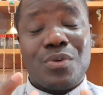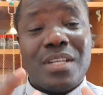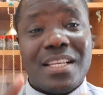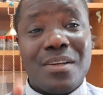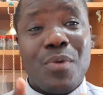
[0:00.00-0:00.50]

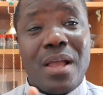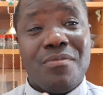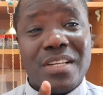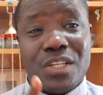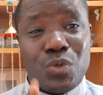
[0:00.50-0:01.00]
the journey we are
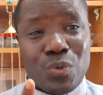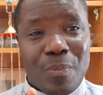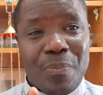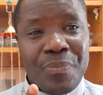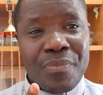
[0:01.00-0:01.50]
invited to,
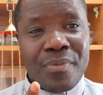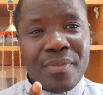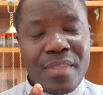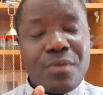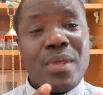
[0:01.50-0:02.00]

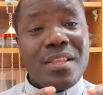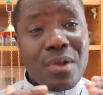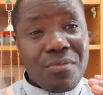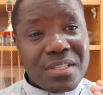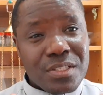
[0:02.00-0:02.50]
that we, each
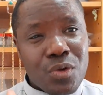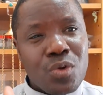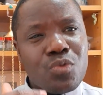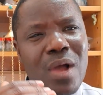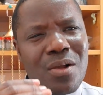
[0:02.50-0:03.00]
one of us is
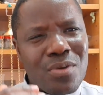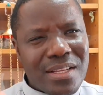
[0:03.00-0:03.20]
called to work on